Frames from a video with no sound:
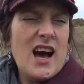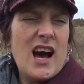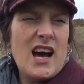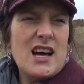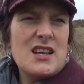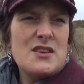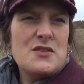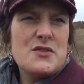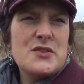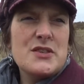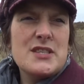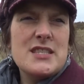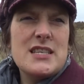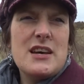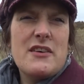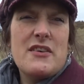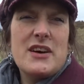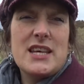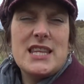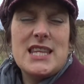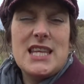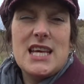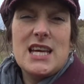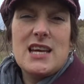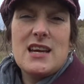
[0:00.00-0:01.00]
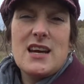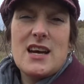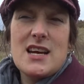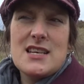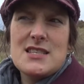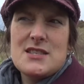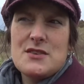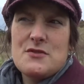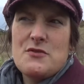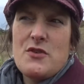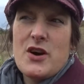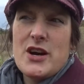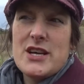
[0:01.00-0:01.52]
And also I think
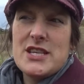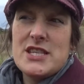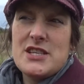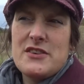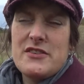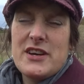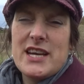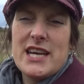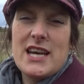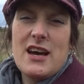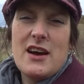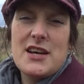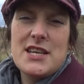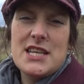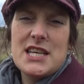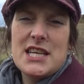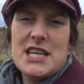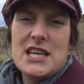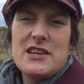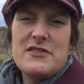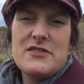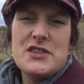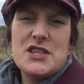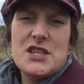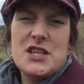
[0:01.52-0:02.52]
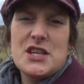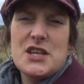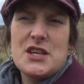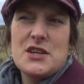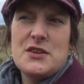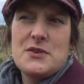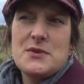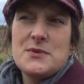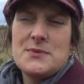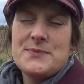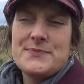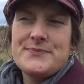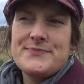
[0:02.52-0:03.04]
as a writer it kind of gives
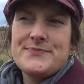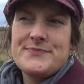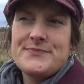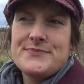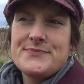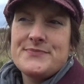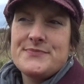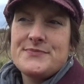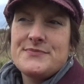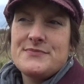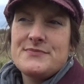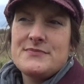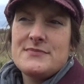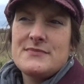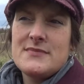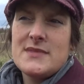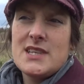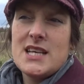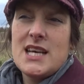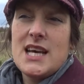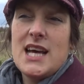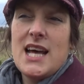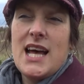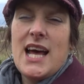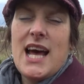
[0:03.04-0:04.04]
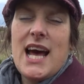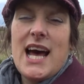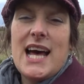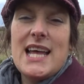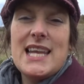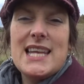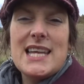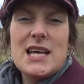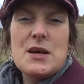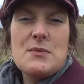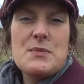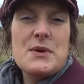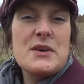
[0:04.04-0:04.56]
you
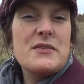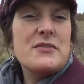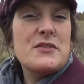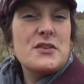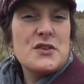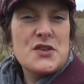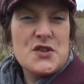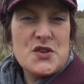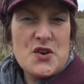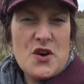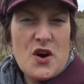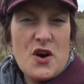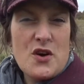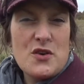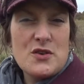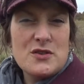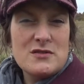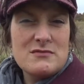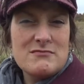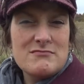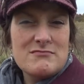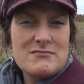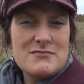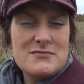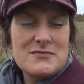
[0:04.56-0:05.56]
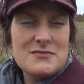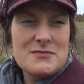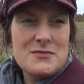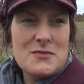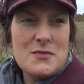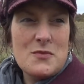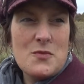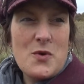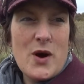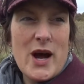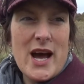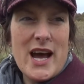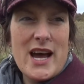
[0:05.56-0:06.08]
a little bit of control,
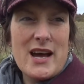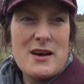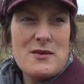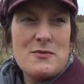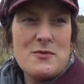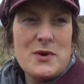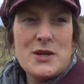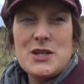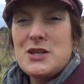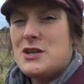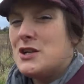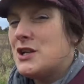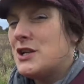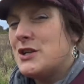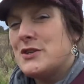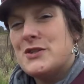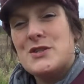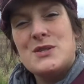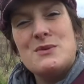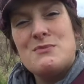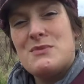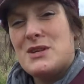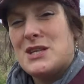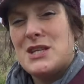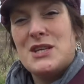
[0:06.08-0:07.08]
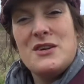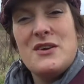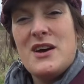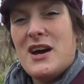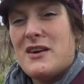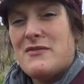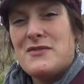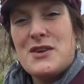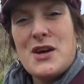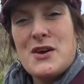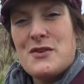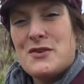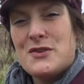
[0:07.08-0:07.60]
where when you lose somebody you
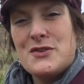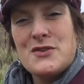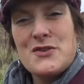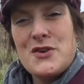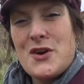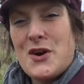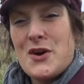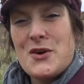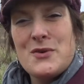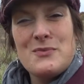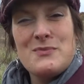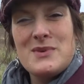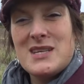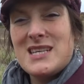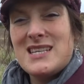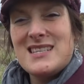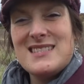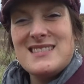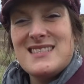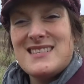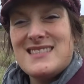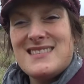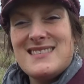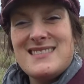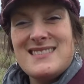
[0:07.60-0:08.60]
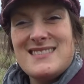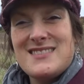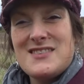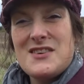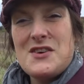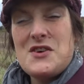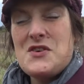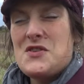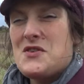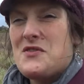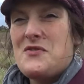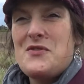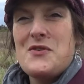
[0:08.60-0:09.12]
have no control because it's
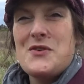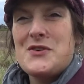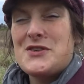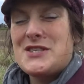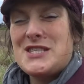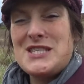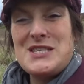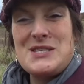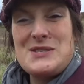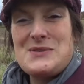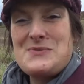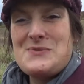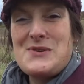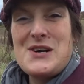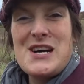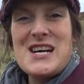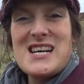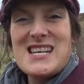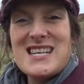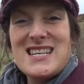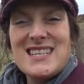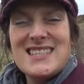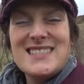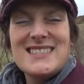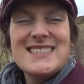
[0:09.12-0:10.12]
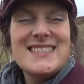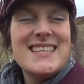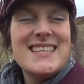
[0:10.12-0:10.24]
other forces at work.